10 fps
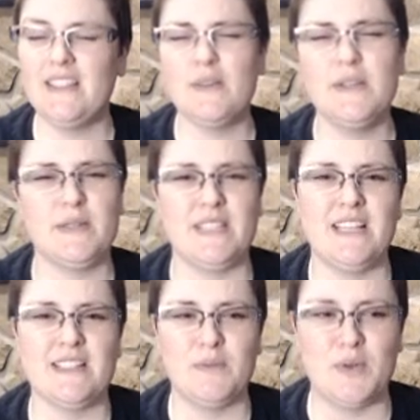always what
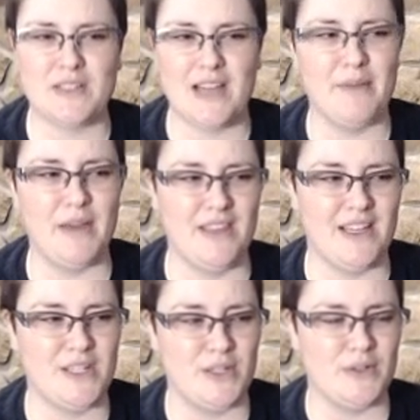takes the most time, I
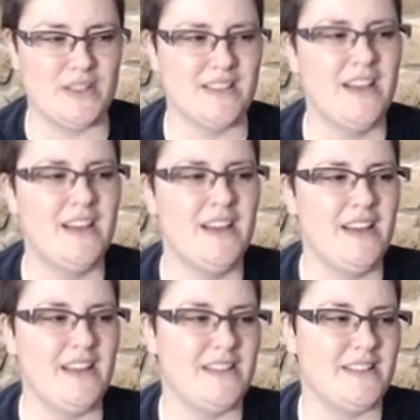think, too,
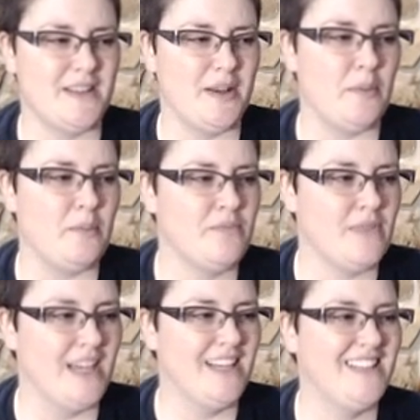is
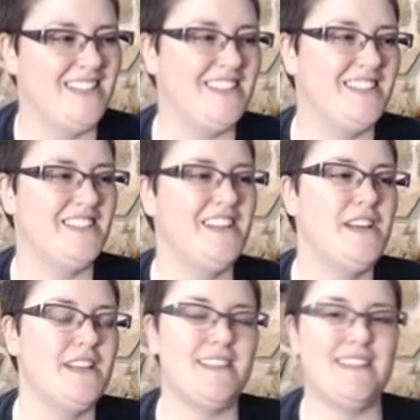
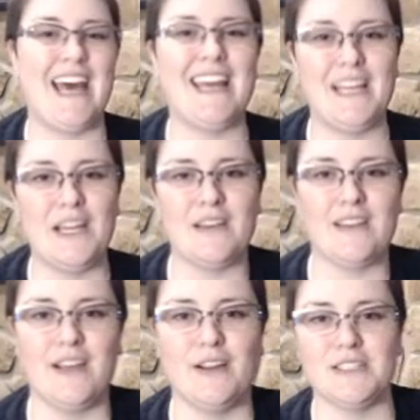statting
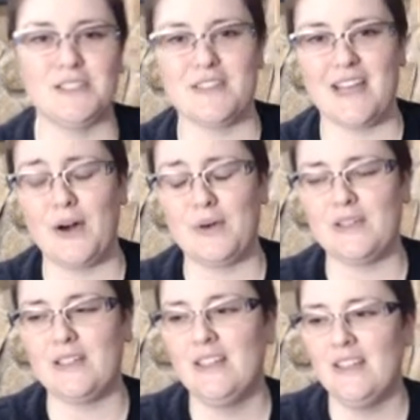characters
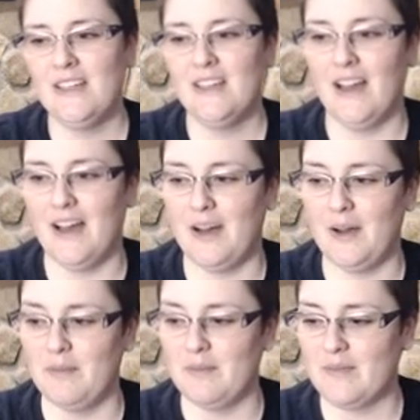out.
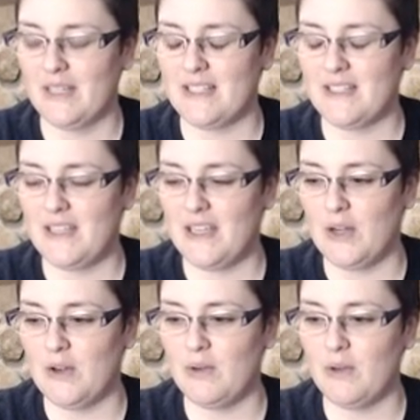Because, you
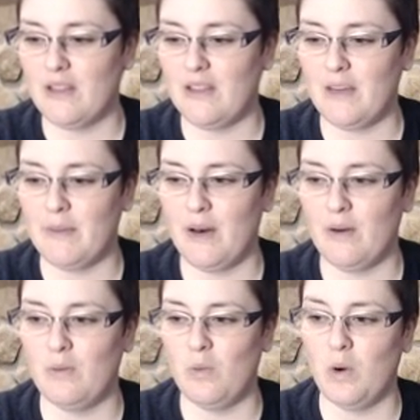know, you want to think
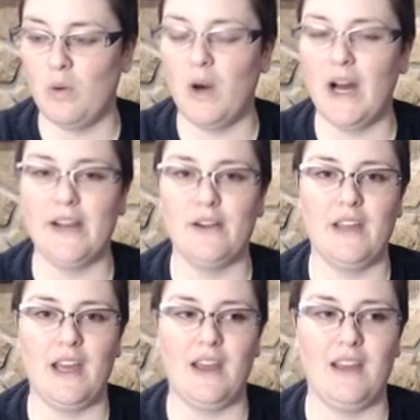about, well, why are
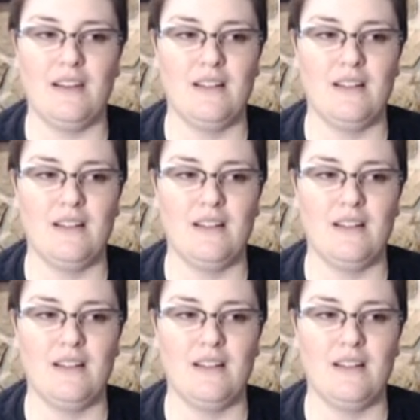they